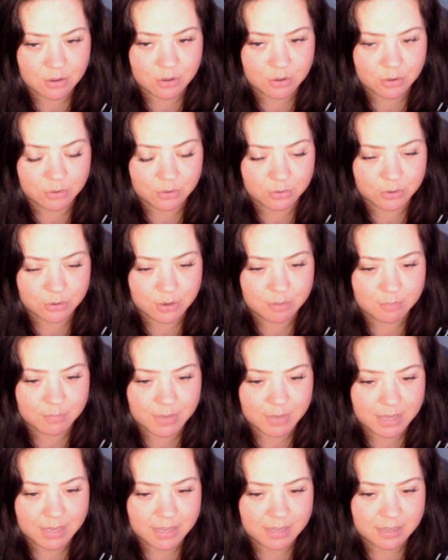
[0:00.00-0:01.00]
on
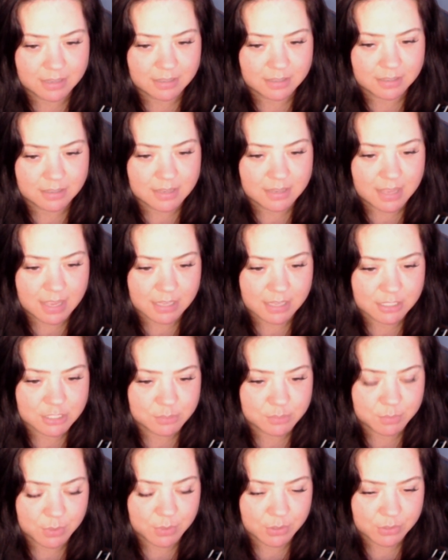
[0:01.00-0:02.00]
my
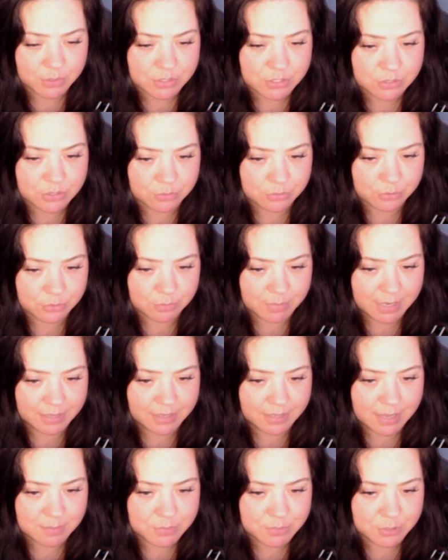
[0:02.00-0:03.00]
Xbox through my
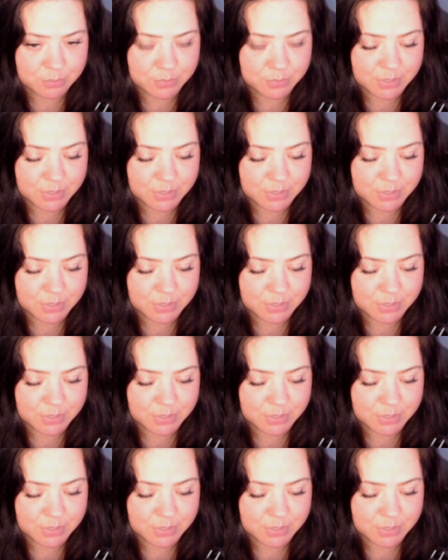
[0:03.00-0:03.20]
laptop